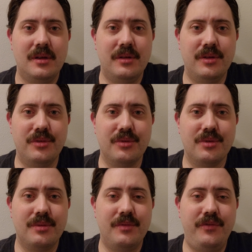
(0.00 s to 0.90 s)
another
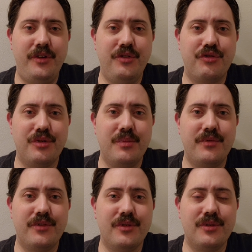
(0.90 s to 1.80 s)
fun trip
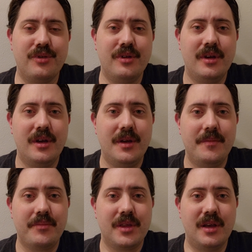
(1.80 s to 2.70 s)
for
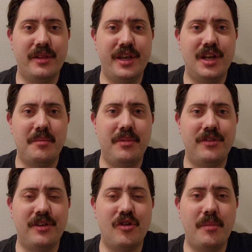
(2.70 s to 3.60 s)
Atlanta as
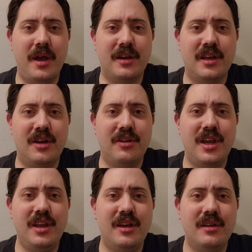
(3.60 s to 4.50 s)
they go back down
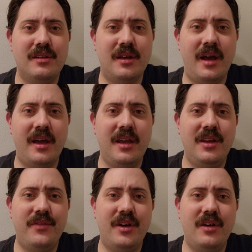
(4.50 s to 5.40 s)

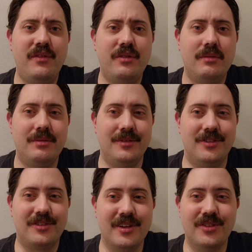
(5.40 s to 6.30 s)
I-85.
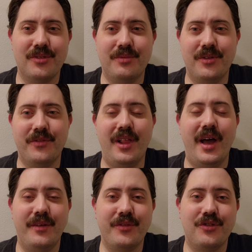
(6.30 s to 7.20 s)
Just kidding, they're
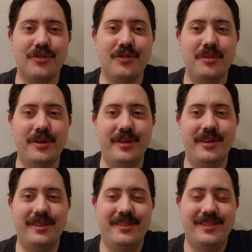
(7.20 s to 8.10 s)
flying for sure.
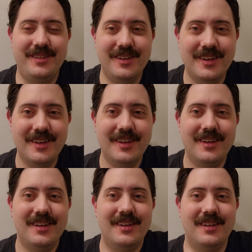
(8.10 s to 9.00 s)
But
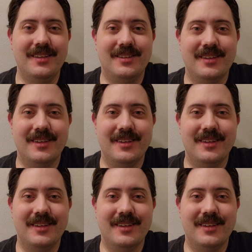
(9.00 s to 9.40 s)
it's